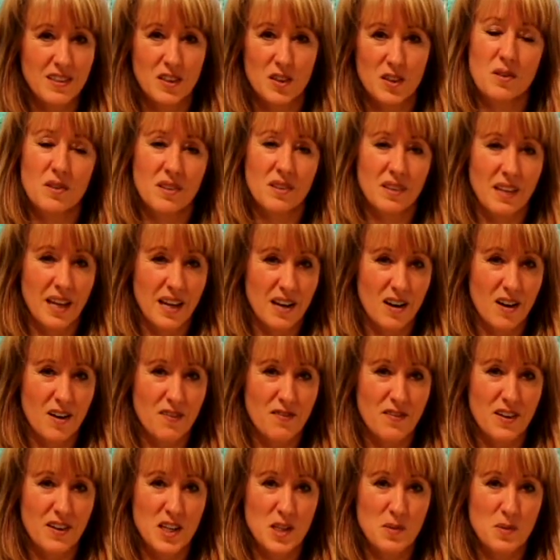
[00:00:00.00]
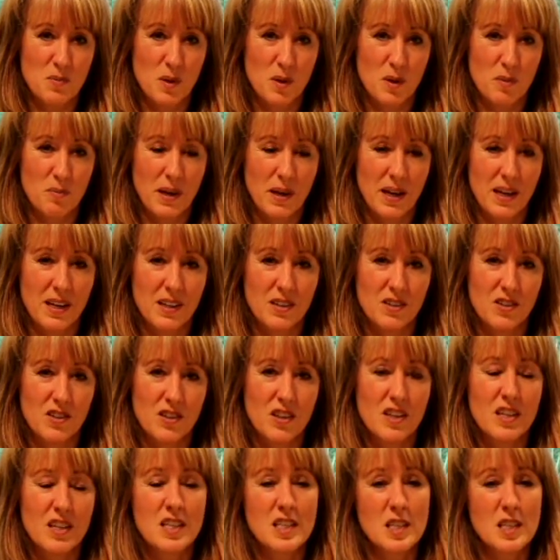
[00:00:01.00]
to like our Facebook page,